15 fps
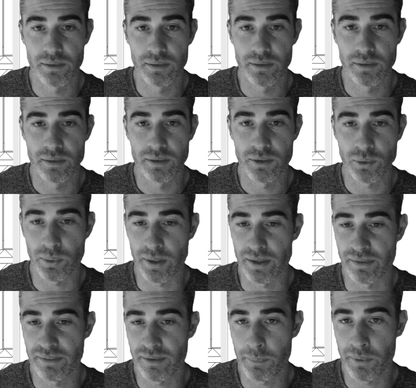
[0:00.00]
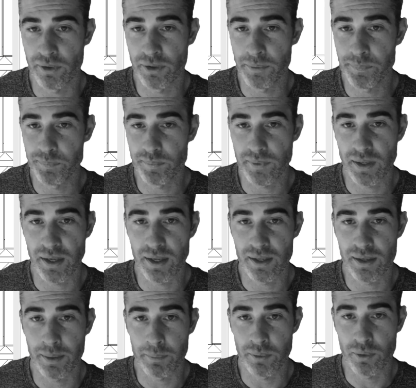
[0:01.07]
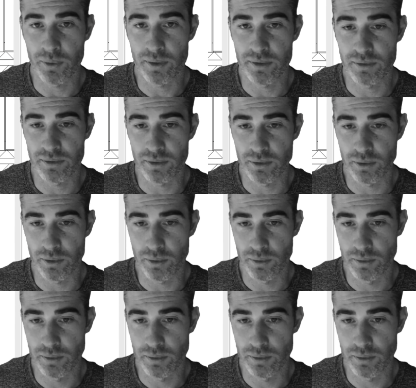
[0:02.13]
create similar, and I'm going to